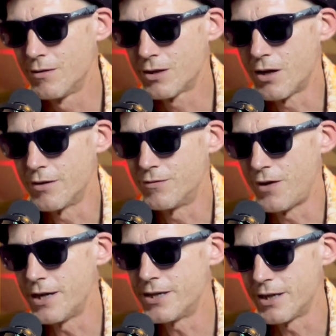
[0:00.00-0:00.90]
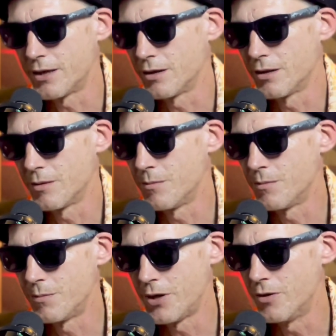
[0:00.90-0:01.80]
kind of facing
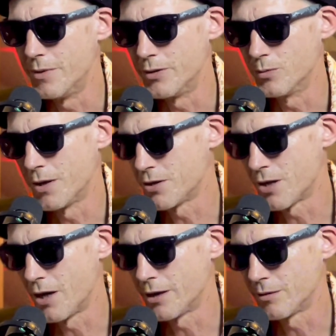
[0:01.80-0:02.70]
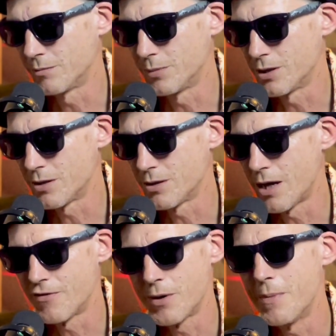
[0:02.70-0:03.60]
pyramid almost, like, but
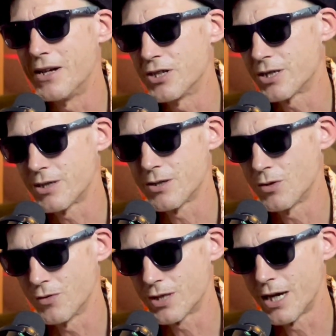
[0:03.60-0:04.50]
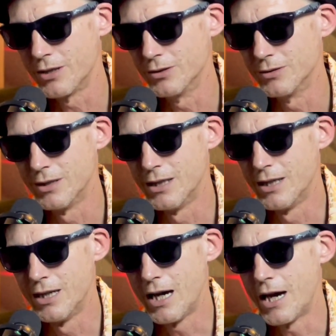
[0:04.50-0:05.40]
out of an immense sort of scale.
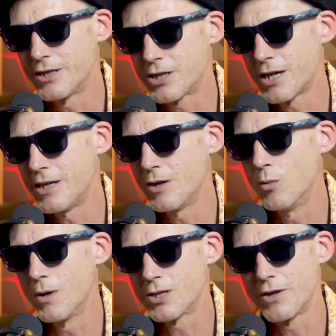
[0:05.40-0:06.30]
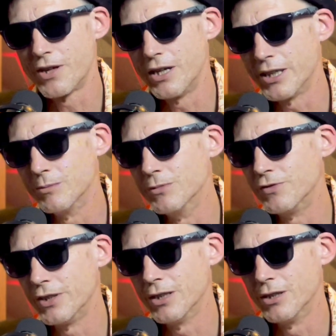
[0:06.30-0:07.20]
And to say almost like the Lingam
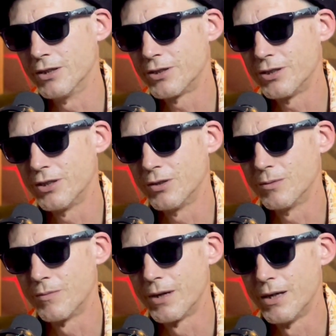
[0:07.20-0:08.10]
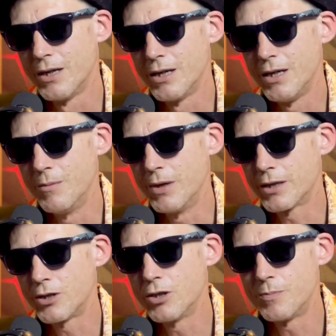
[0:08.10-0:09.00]
of the Earth, you know,
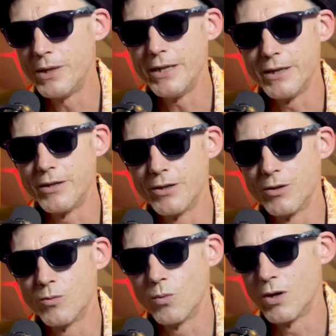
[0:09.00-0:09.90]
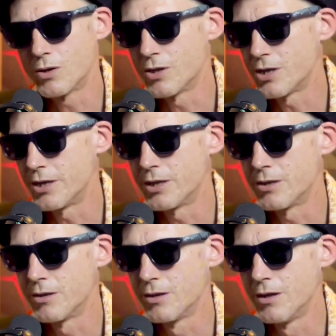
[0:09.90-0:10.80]
it could be, you know, well
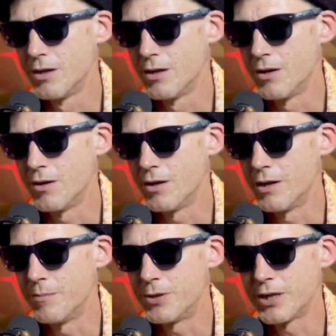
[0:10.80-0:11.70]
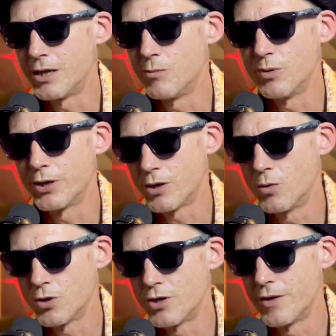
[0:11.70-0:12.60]
considered, particularly with the
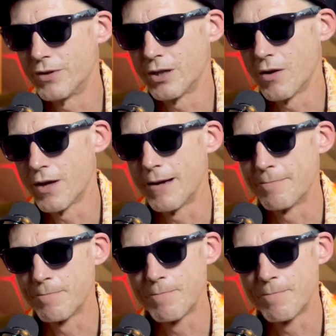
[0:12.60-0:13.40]
culture and everything like that.